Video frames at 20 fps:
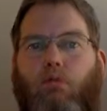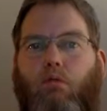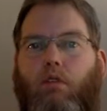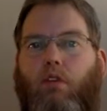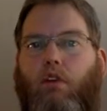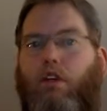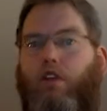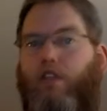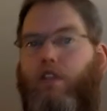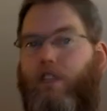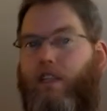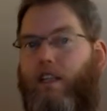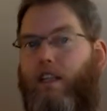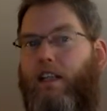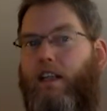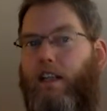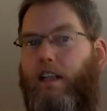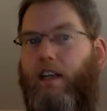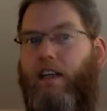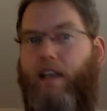
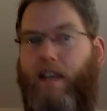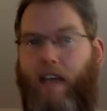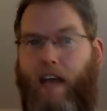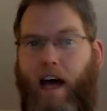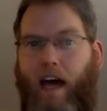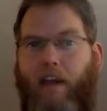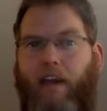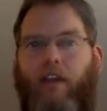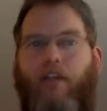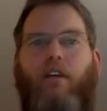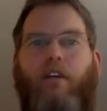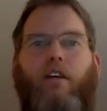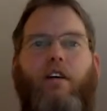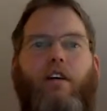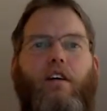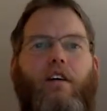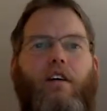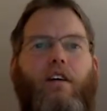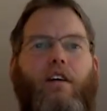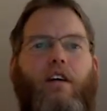interestingly, none.
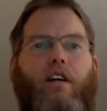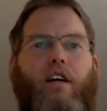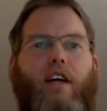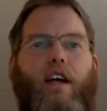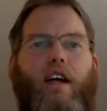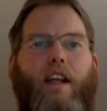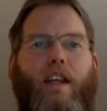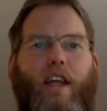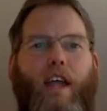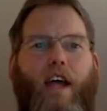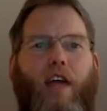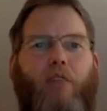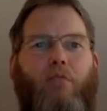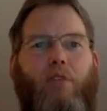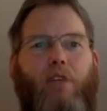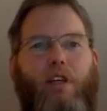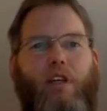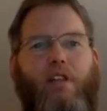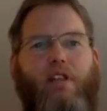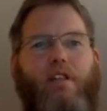And none
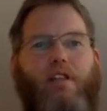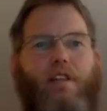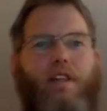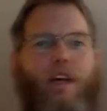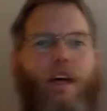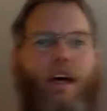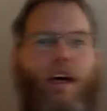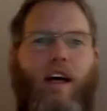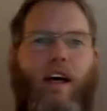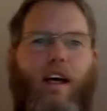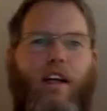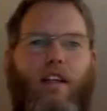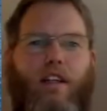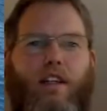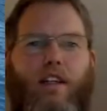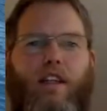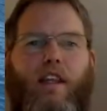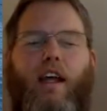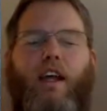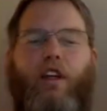means that
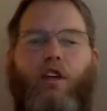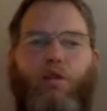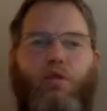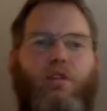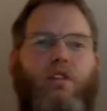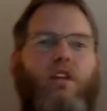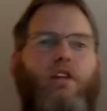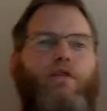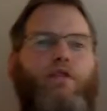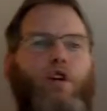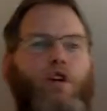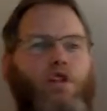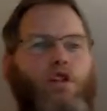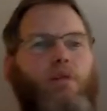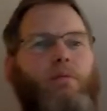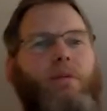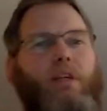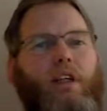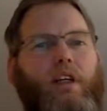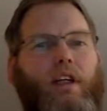then it uses a
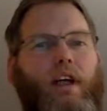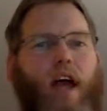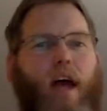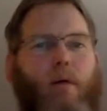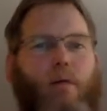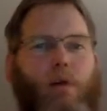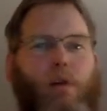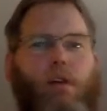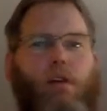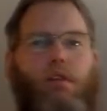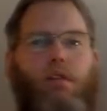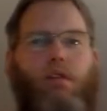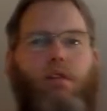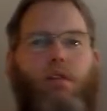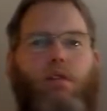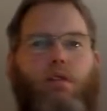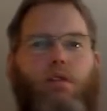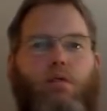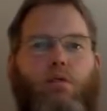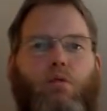virtual MIDI cable
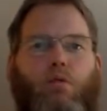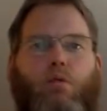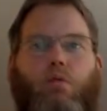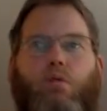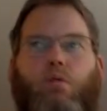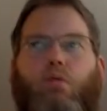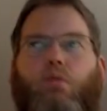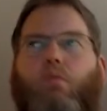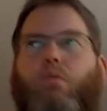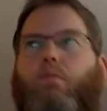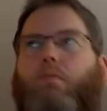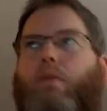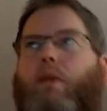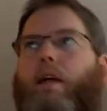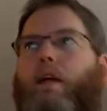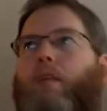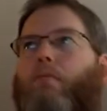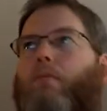to play it